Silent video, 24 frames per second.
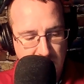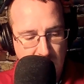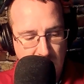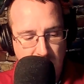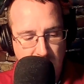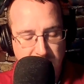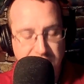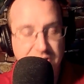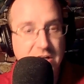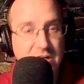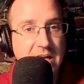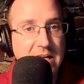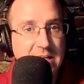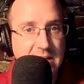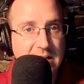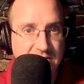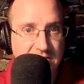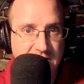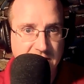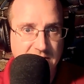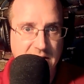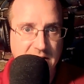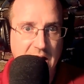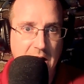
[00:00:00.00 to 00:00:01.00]
our
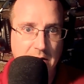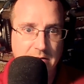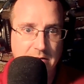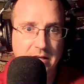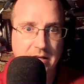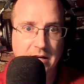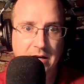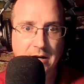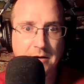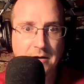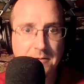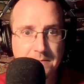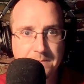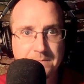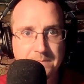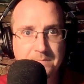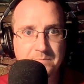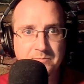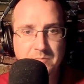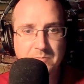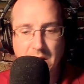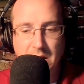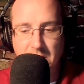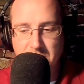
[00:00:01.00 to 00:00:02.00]
geniuses out there
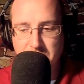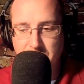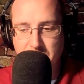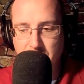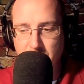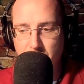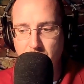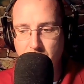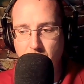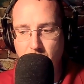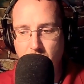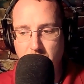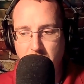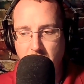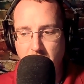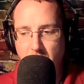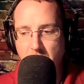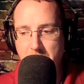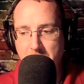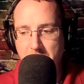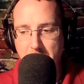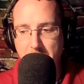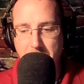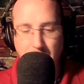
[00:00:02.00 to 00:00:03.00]
to
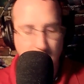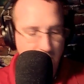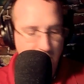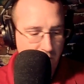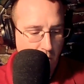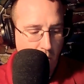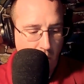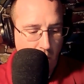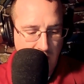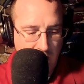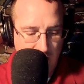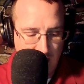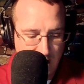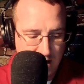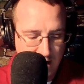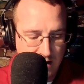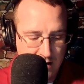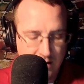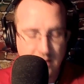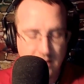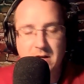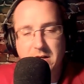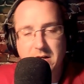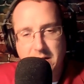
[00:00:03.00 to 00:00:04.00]
come up with a way,
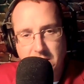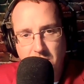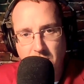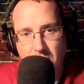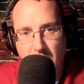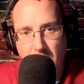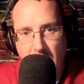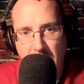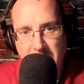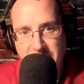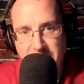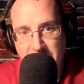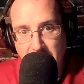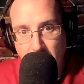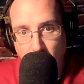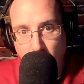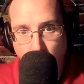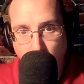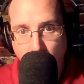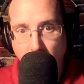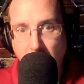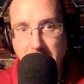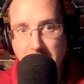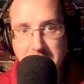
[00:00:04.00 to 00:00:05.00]
utilizing
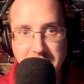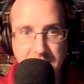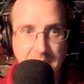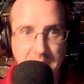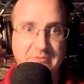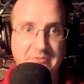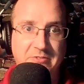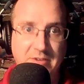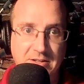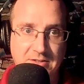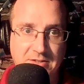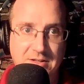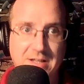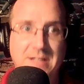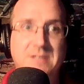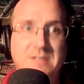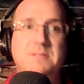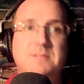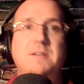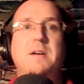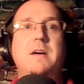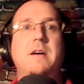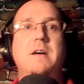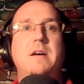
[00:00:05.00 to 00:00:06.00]
quantum
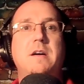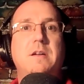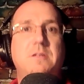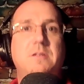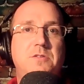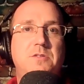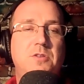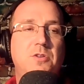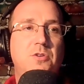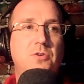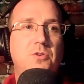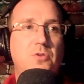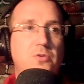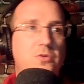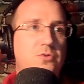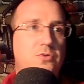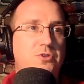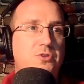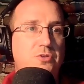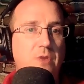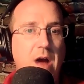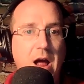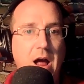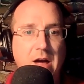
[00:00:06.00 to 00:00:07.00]
physics, to
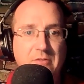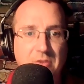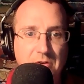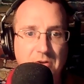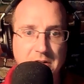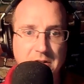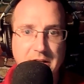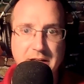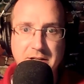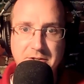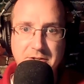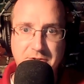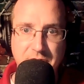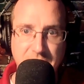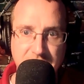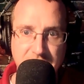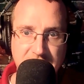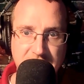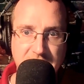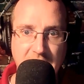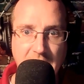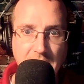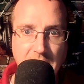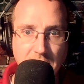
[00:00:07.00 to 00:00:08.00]
travel
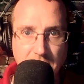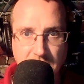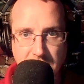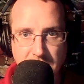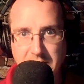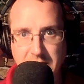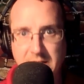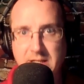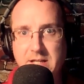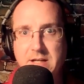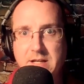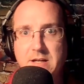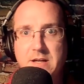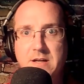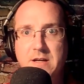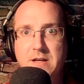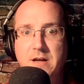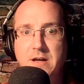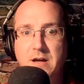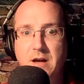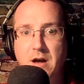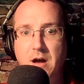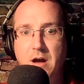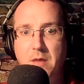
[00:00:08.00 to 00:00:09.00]
interstellarly
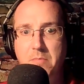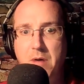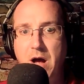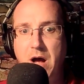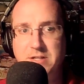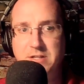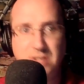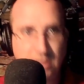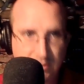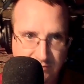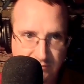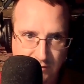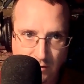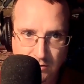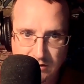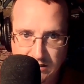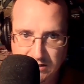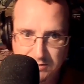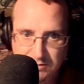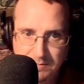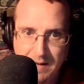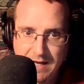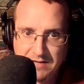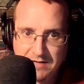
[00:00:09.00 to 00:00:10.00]
by just
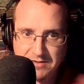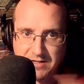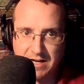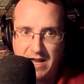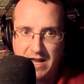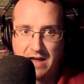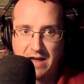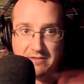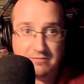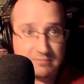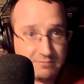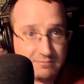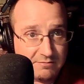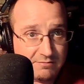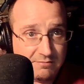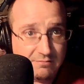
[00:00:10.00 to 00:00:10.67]
folding space in half?